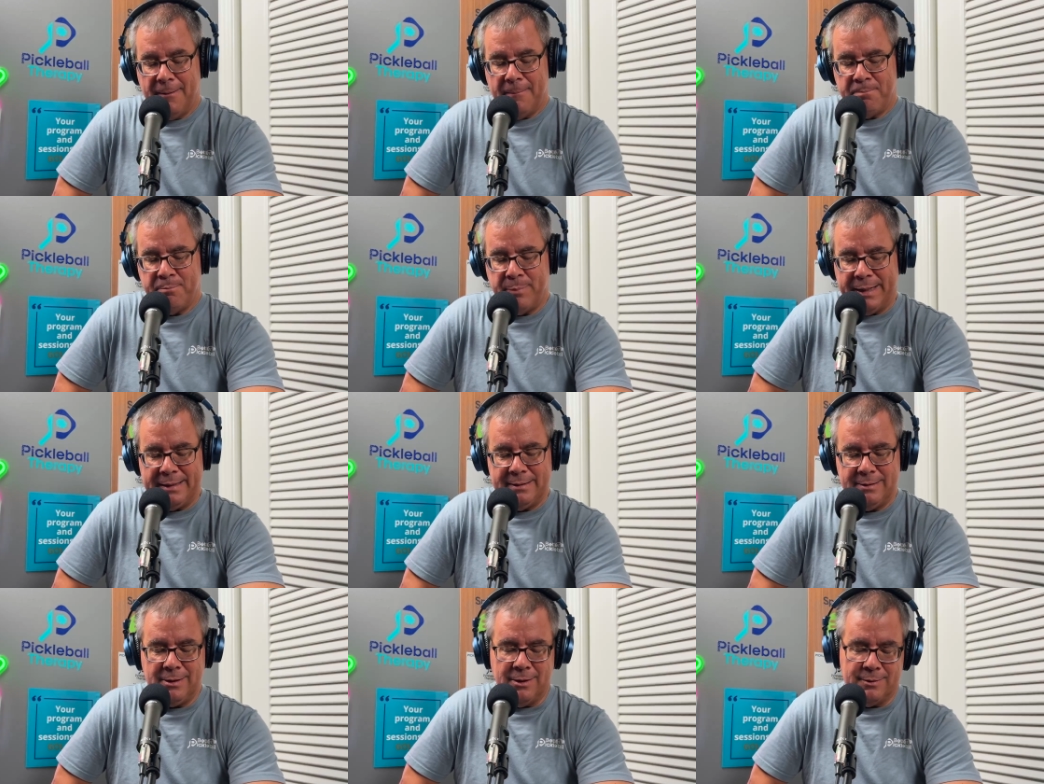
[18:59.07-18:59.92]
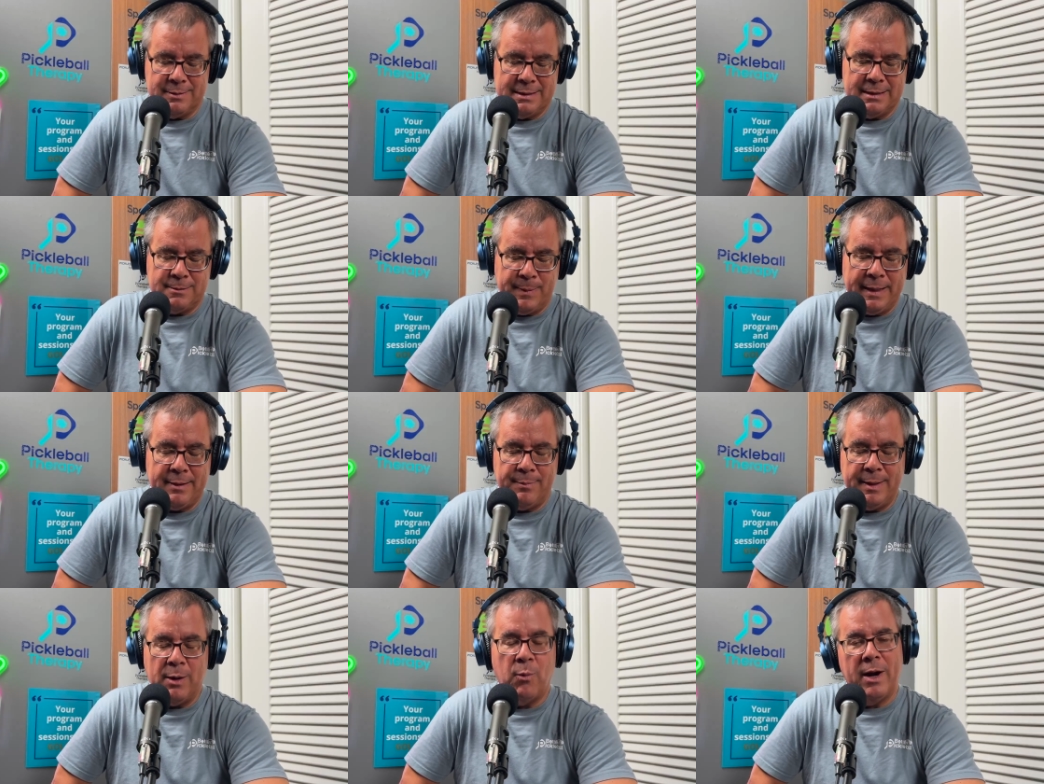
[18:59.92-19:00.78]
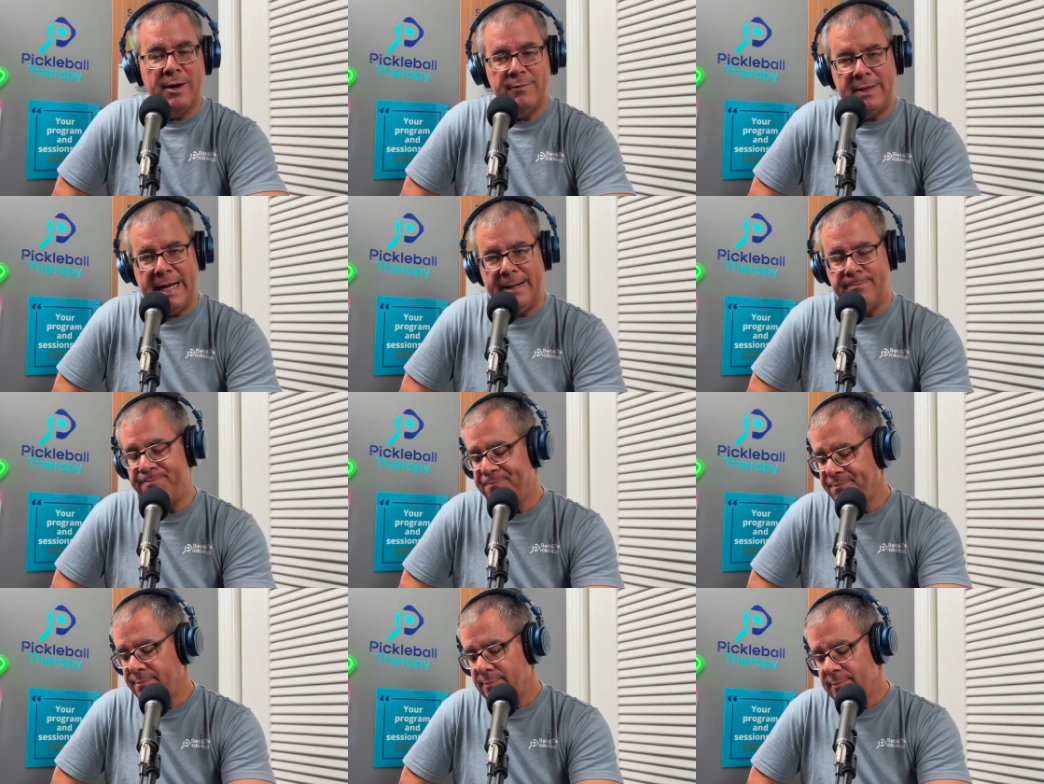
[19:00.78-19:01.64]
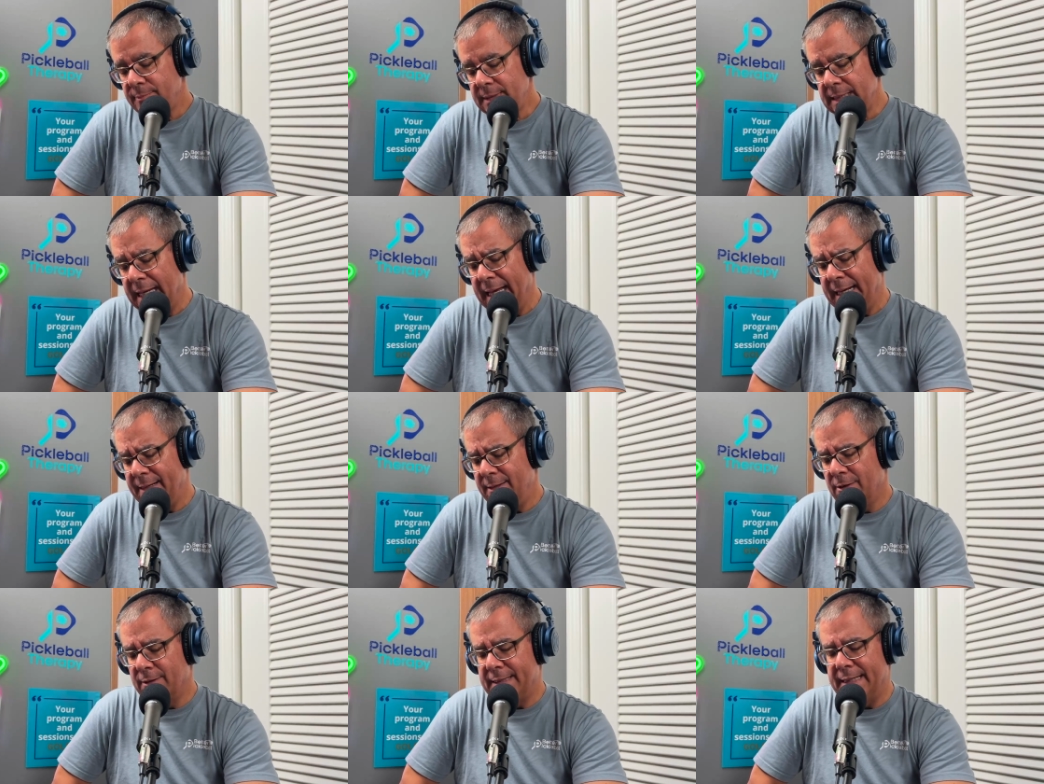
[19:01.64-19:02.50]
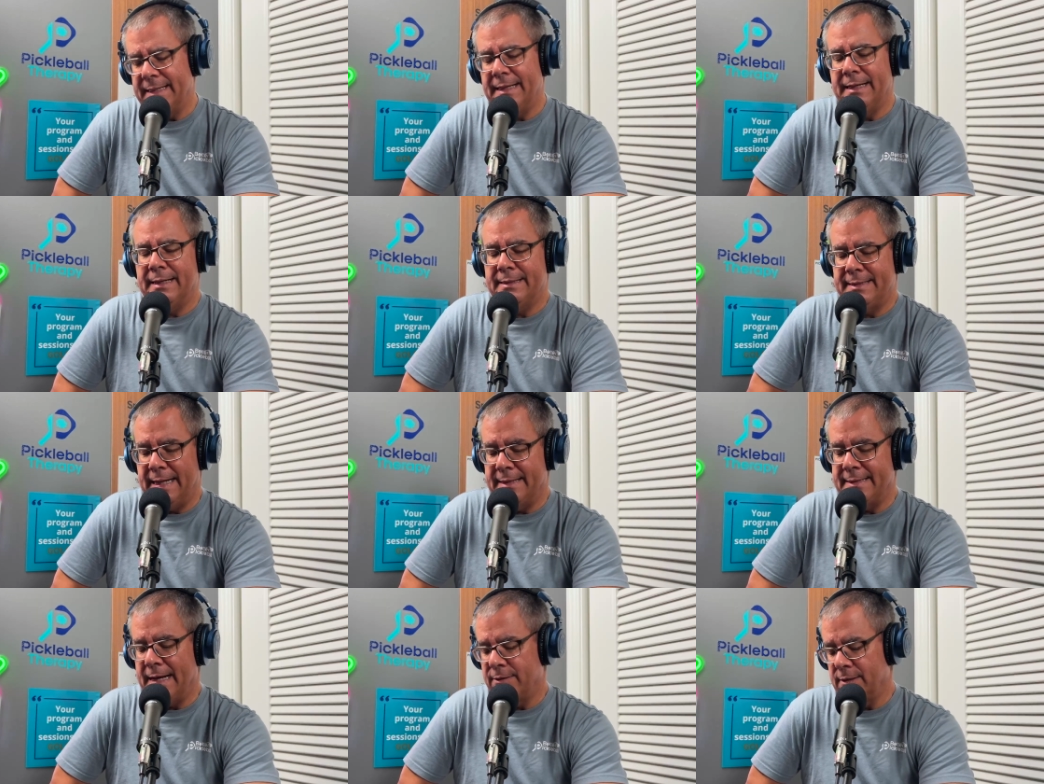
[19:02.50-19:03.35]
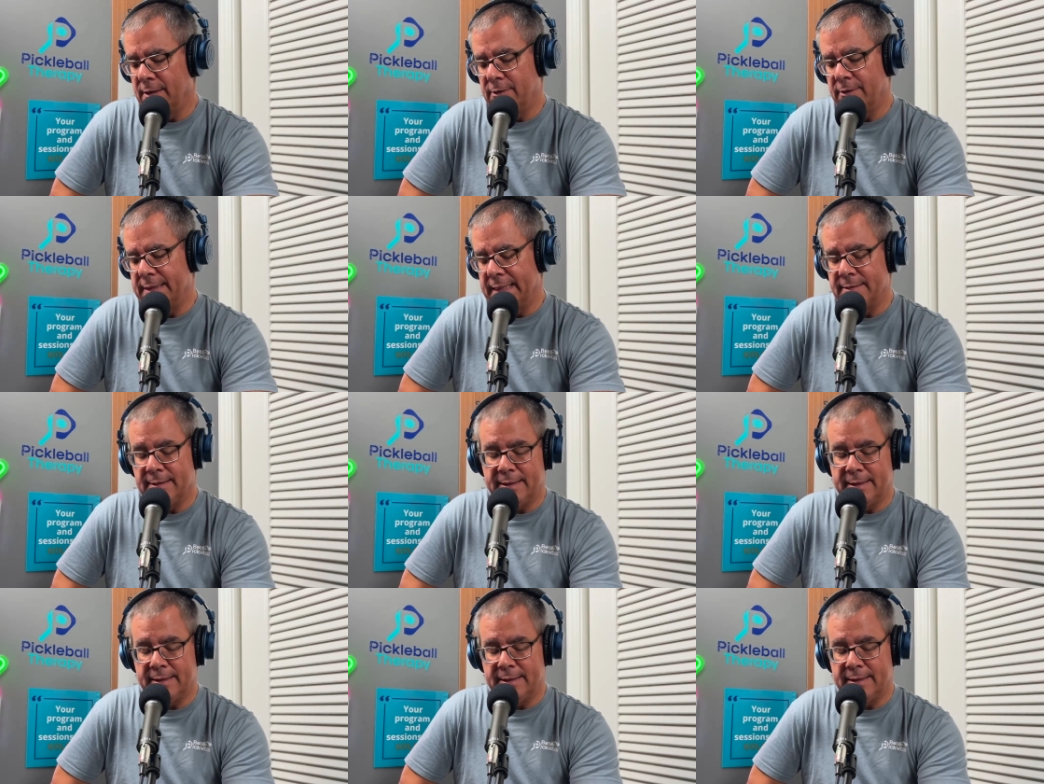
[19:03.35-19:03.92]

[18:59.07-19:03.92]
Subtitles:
But, just be aware of that. And, that it extends out to other things like,